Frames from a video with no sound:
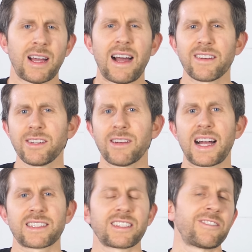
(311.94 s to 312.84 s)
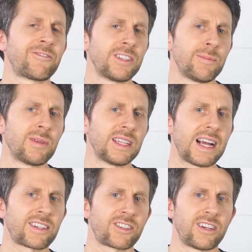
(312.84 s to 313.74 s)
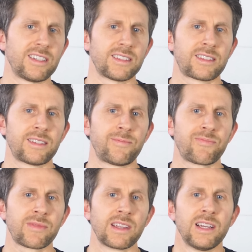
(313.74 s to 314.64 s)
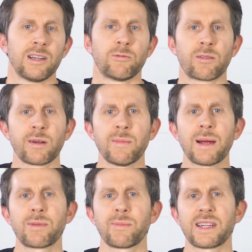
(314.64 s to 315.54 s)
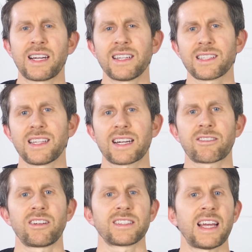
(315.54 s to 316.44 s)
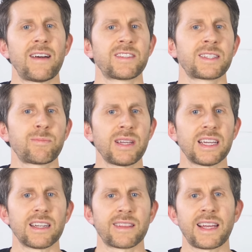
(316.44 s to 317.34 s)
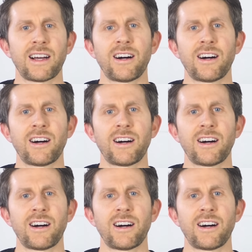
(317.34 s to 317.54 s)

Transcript: how do you actually flip electrons? Well remember, because electrons have spin, they